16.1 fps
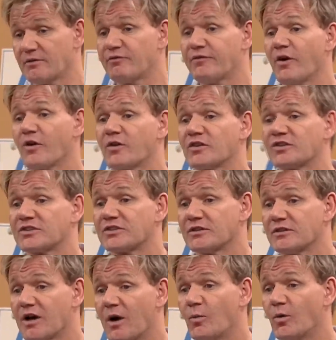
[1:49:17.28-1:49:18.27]
focused
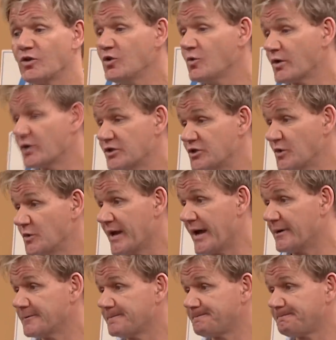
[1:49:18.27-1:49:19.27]
on what you want to do
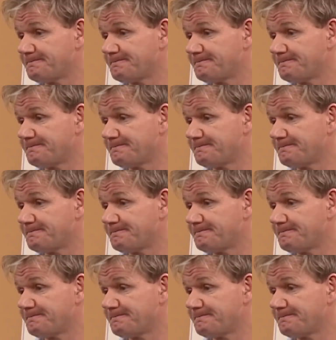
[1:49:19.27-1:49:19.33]
now.